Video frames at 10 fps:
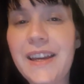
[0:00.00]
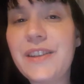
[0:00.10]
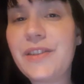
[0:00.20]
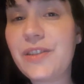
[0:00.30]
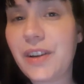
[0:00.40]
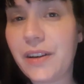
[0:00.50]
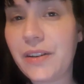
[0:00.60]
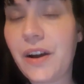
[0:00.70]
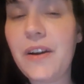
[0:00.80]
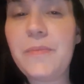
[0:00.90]

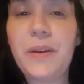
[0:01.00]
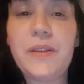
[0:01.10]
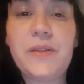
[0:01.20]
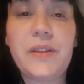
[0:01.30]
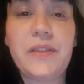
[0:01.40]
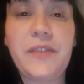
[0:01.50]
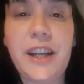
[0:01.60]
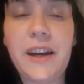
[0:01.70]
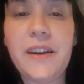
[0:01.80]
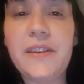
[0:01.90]
So hope you enjoy the
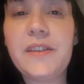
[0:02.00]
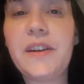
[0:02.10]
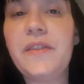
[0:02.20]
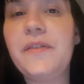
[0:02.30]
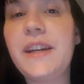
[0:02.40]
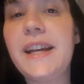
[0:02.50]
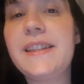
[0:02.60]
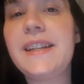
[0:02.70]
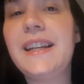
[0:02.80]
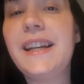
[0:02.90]
video. Don't
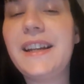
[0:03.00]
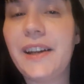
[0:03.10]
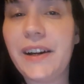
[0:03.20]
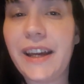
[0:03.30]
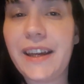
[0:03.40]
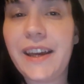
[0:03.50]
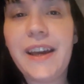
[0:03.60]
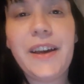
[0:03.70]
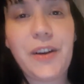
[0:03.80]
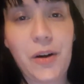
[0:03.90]
forget to click like,
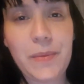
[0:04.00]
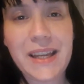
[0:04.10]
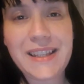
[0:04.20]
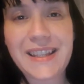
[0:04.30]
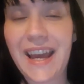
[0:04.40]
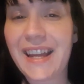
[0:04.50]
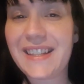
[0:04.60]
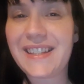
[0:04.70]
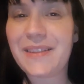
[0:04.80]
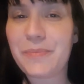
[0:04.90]
comment
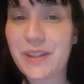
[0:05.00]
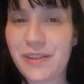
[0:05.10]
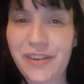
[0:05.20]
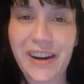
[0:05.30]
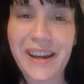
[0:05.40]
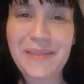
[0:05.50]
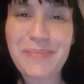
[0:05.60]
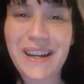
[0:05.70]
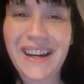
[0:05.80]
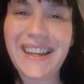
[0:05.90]
and
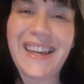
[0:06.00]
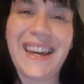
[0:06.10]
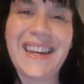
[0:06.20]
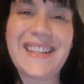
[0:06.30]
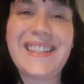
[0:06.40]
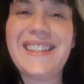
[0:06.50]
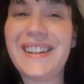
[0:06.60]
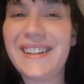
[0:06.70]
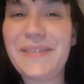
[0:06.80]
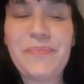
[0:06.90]
subscribe. Okay
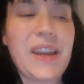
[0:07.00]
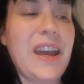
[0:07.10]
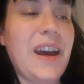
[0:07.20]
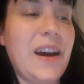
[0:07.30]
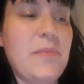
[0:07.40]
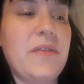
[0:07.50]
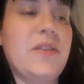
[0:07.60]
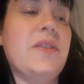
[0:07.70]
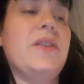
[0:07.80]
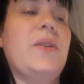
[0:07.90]
so um, I've
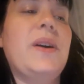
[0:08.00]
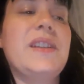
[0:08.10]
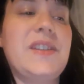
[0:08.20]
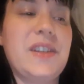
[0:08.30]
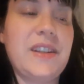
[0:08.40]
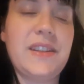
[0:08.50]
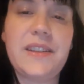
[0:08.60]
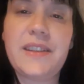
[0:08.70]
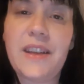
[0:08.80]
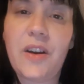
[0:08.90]
got the
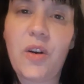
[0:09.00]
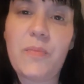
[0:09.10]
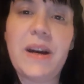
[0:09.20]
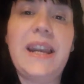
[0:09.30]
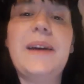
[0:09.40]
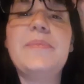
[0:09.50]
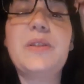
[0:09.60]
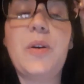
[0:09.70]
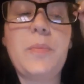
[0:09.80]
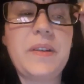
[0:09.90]
questions on my
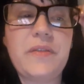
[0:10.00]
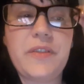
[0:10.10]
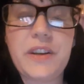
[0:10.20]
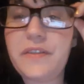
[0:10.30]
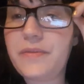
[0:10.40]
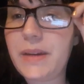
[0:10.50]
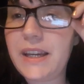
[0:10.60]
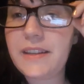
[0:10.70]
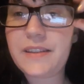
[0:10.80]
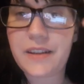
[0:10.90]
laptop in front of
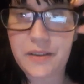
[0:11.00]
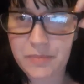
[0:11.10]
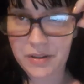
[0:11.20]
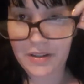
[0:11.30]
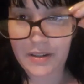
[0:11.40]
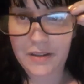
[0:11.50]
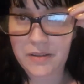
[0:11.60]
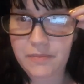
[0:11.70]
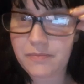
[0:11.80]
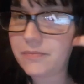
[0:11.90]
me so I'm just going to